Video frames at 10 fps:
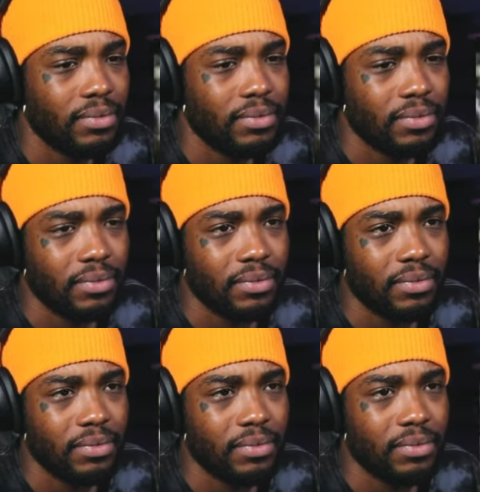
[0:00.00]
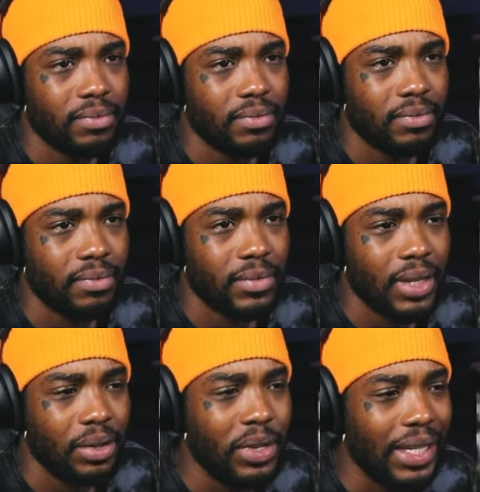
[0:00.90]
64.
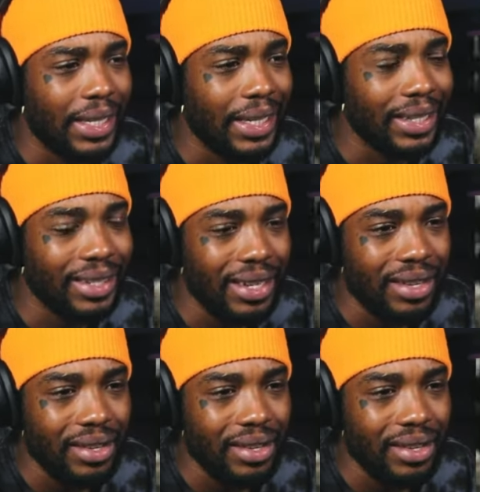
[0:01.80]
What is it, 60?